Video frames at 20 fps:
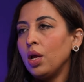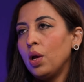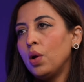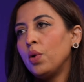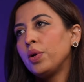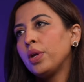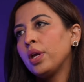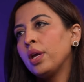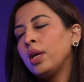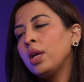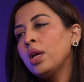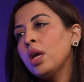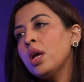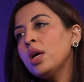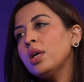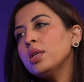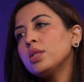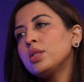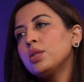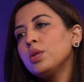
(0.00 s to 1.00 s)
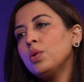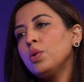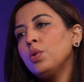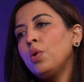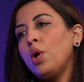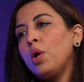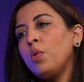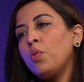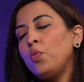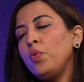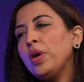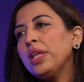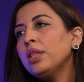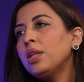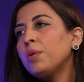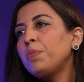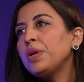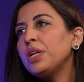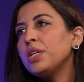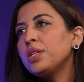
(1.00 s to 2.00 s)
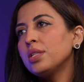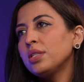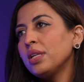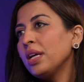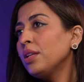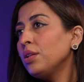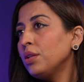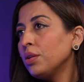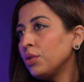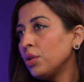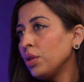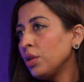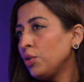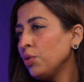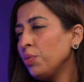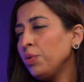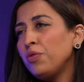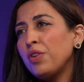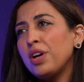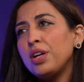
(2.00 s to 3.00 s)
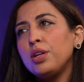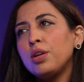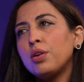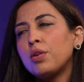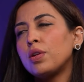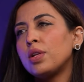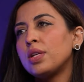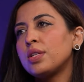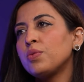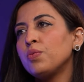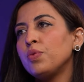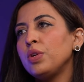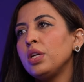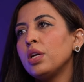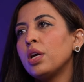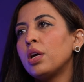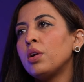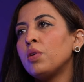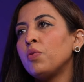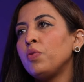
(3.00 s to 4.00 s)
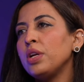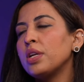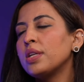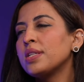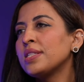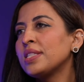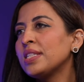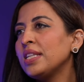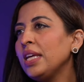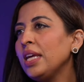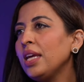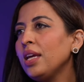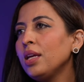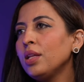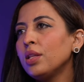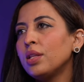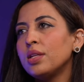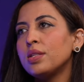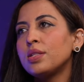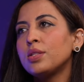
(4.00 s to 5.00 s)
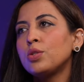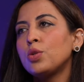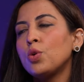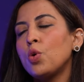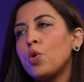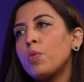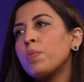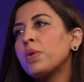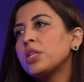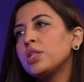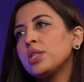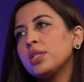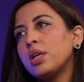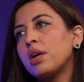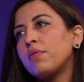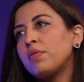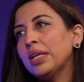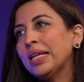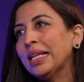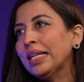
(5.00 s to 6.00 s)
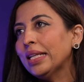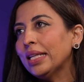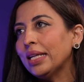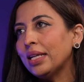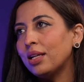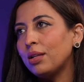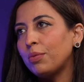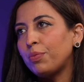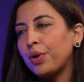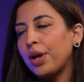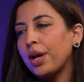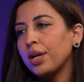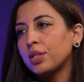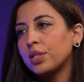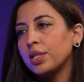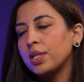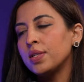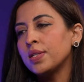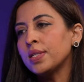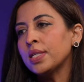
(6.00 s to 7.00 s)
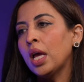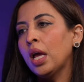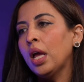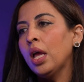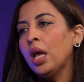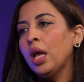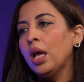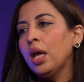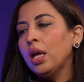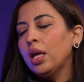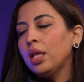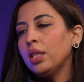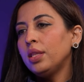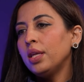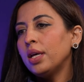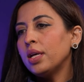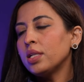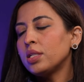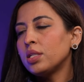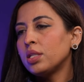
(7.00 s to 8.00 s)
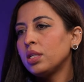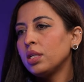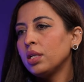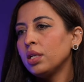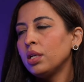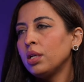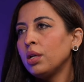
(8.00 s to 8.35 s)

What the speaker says: Okay. So when the patient, and to be very honest, we are seeing this so much in our clinical practice, that